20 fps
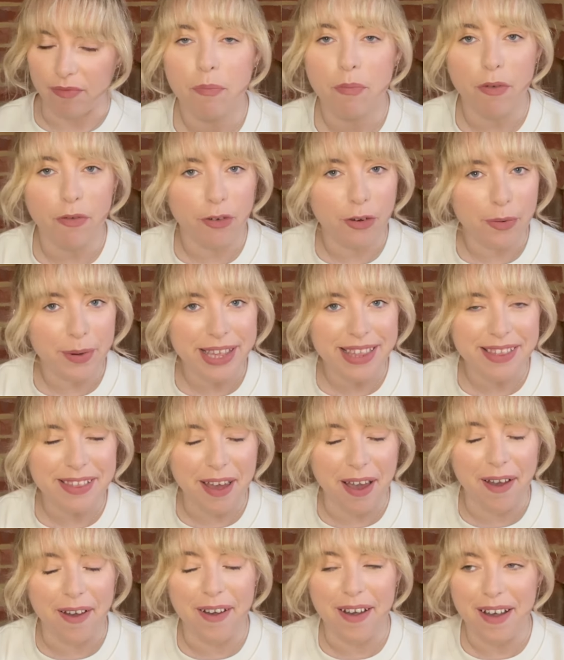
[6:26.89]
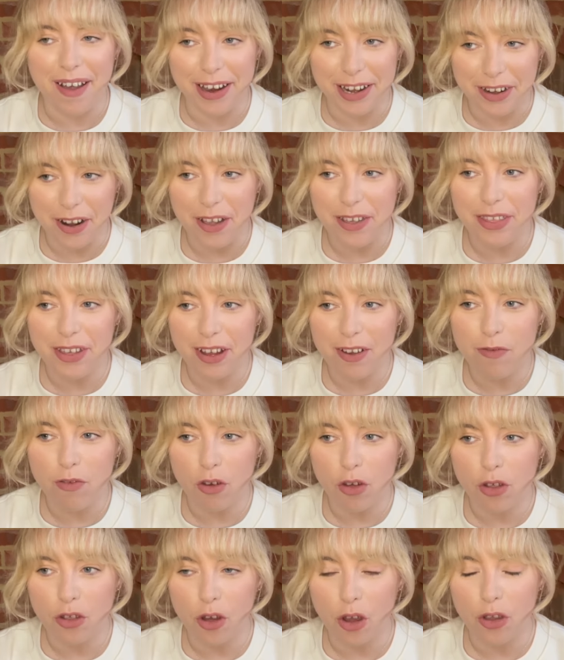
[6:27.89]
Before we start, I know that I've
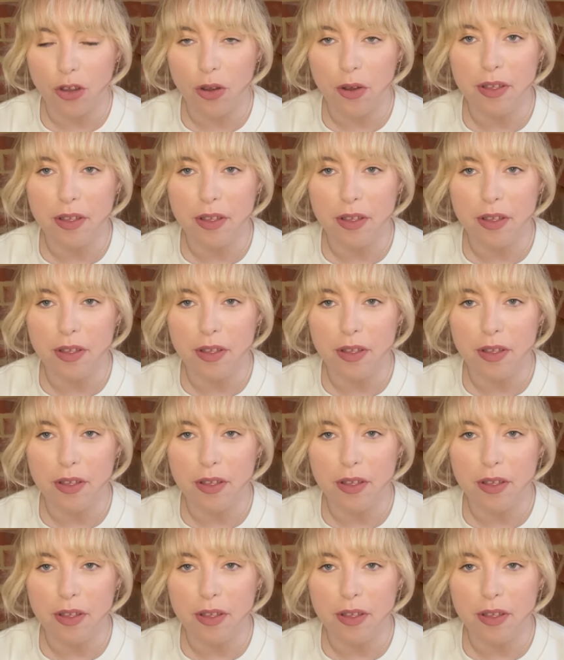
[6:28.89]
just shown you